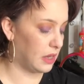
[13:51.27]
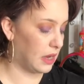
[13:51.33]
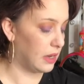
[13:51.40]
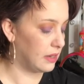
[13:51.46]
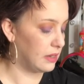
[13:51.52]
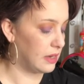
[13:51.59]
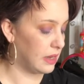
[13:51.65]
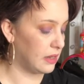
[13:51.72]

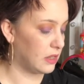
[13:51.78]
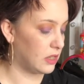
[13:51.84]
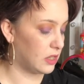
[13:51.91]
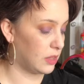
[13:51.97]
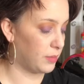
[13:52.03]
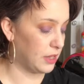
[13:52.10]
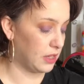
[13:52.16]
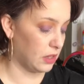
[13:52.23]
it needs
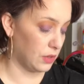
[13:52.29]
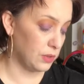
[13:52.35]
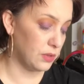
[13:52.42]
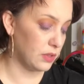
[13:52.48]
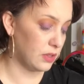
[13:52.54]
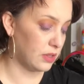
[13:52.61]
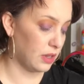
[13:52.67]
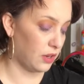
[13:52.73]
to be
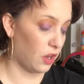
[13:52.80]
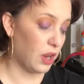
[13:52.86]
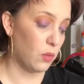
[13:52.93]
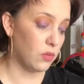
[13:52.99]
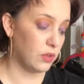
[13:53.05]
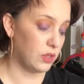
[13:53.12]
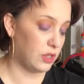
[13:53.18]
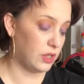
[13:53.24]
used, and I
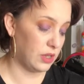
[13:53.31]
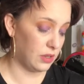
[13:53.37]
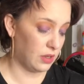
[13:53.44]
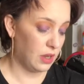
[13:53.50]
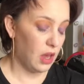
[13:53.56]
want